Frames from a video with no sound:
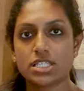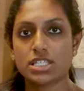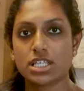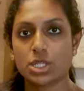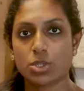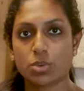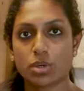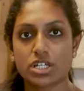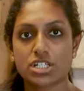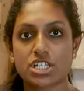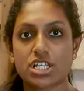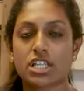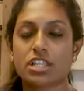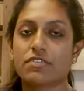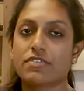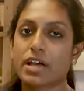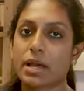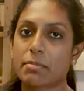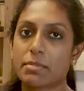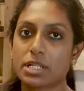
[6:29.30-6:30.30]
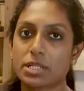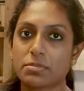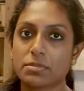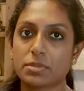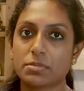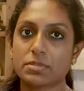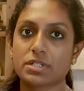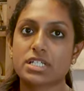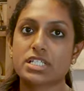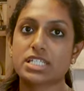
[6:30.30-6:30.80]
this situation, the family
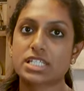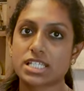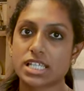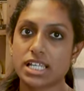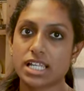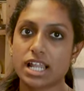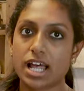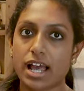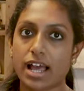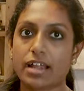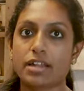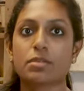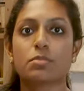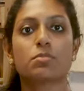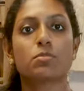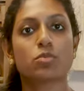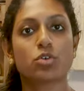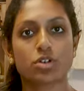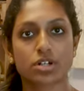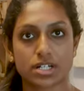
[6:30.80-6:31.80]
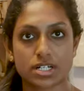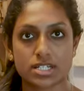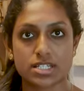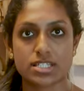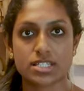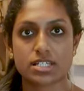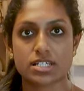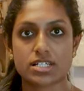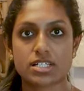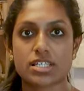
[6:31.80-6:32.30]
member still had more
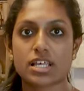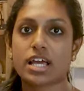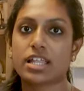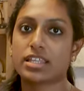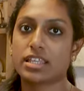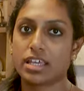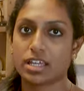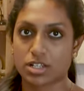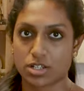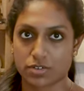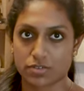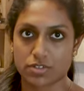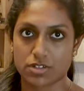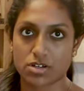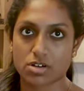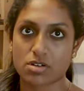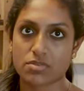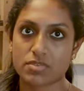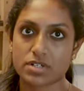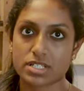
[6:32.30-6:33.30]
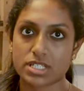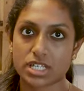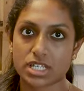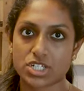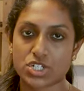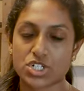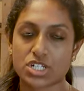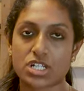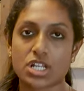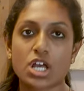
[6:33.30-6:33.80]
concerns at the end of the
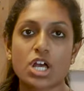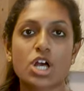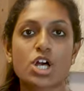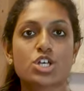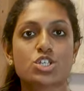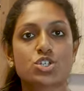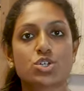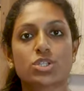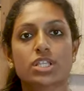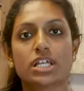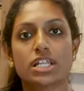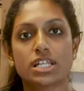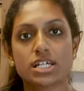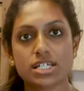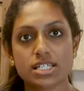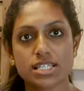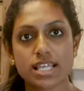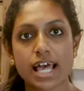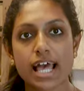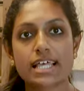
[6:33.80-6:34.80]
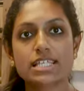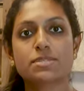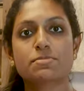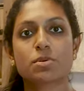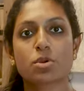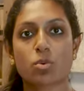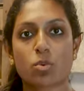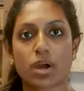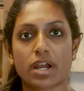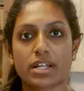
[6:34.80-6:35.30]
conversation. So the nurse has
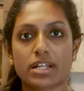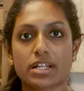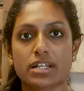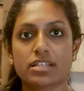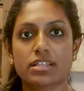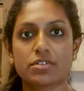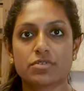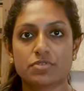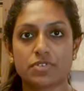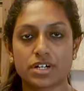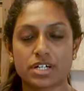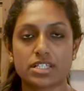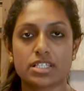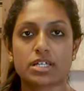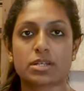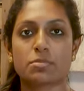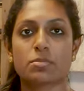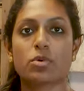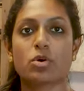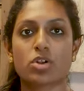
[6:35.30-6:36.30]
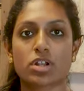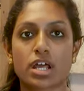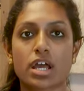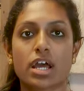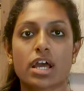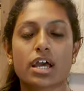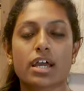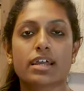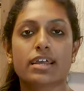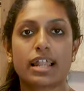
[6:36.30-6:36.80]
provided the further more
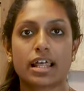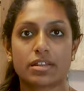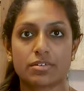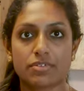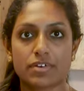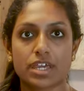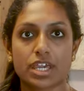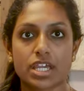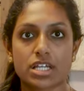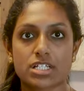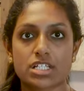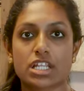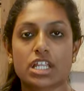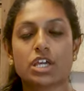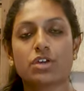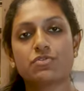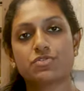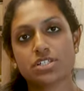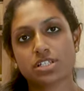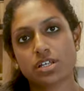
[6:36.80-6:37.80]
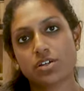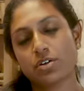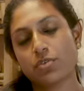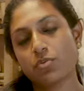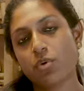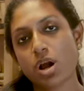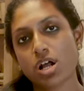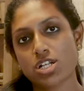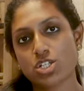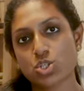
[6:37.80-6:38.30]
clarification if she
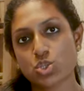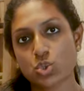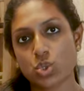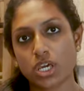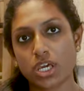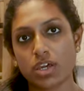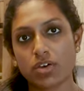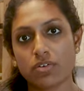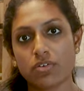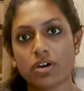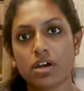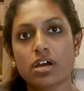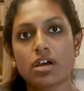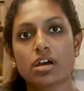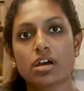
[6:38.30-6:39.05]
wants to give